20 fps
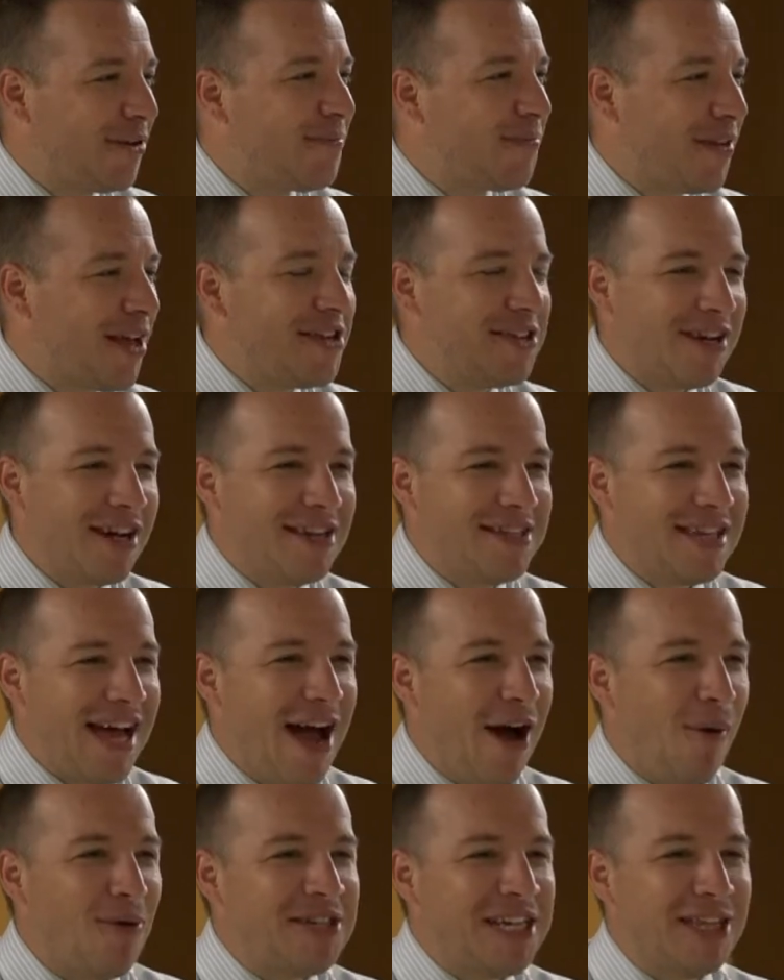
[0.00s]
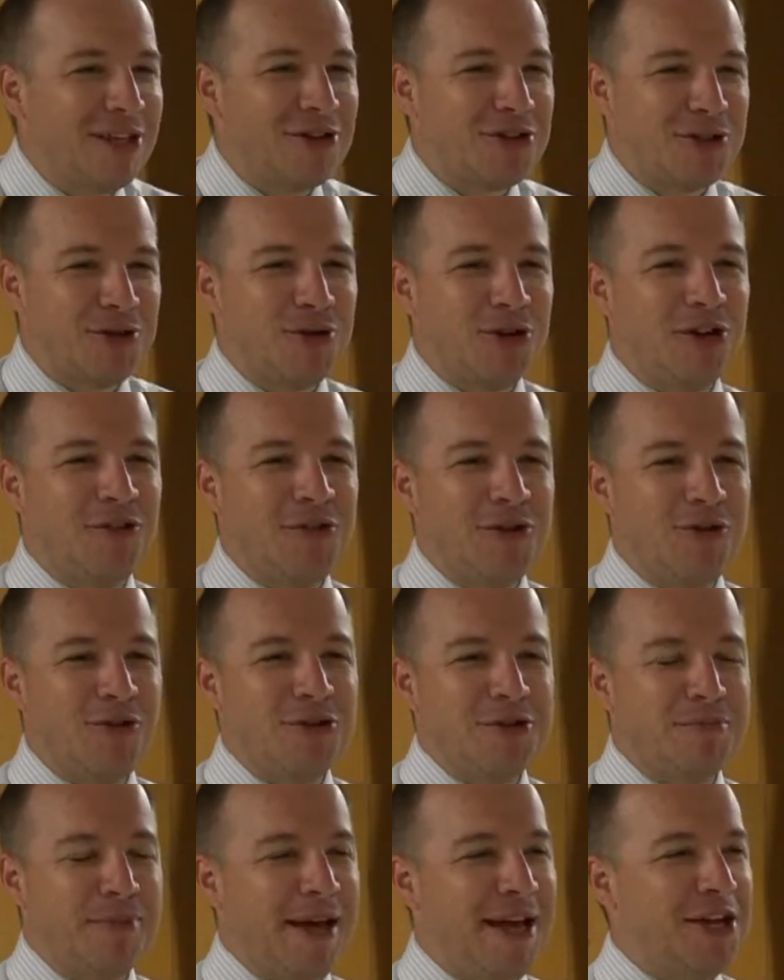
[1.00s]
Braveheart? I always get those two
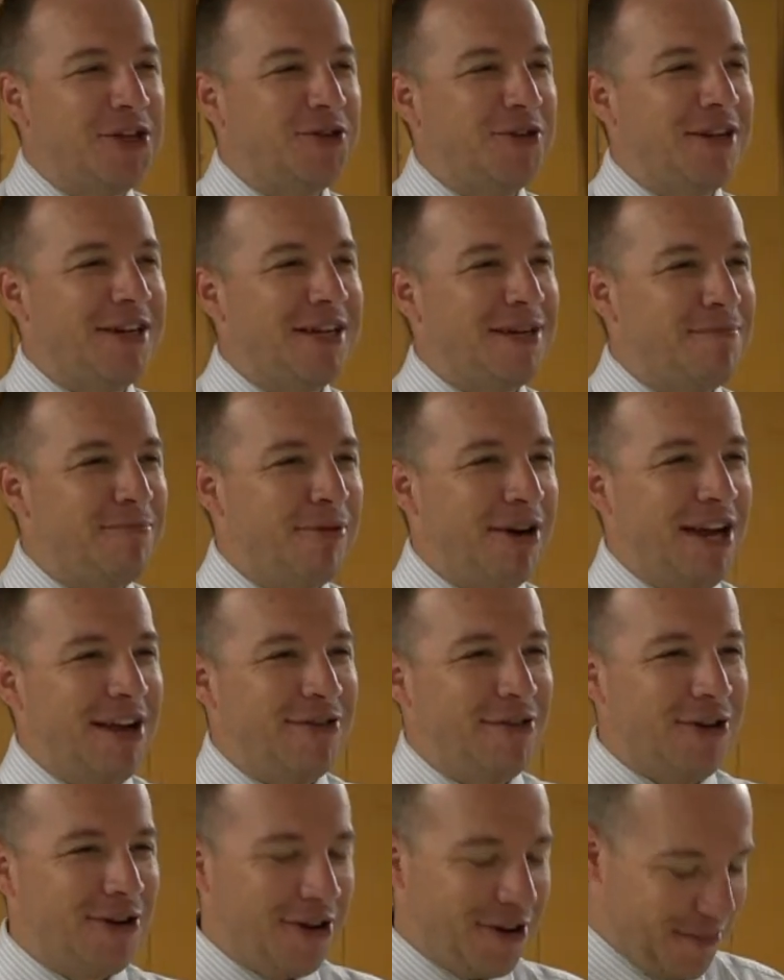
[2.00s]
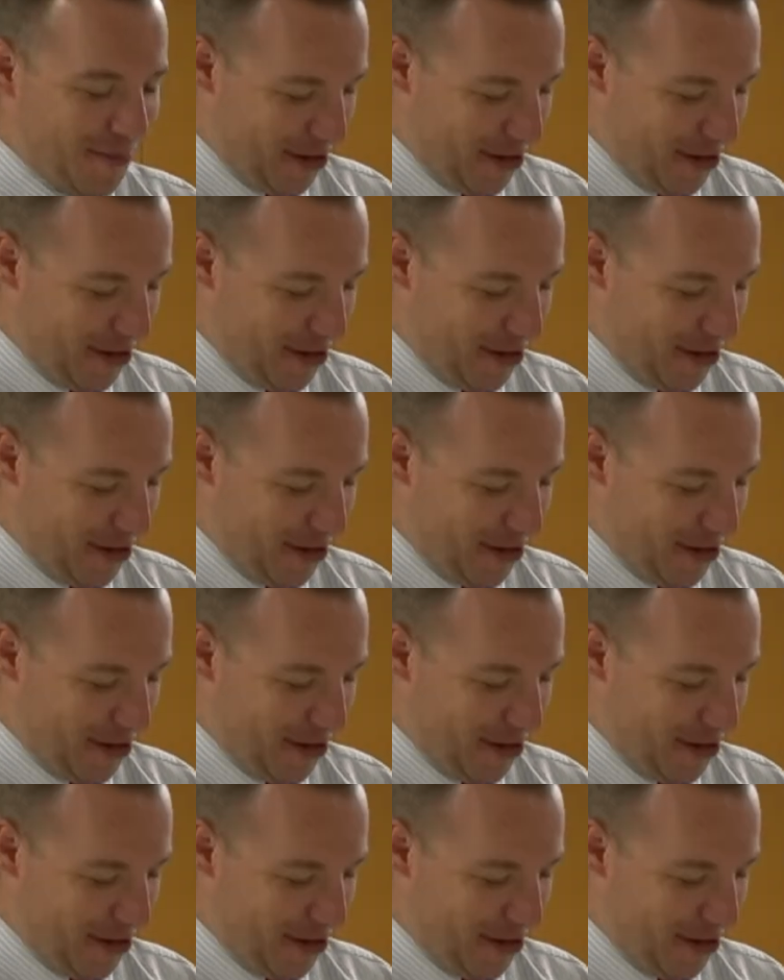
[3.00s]
confused, Patriot and Braveheart.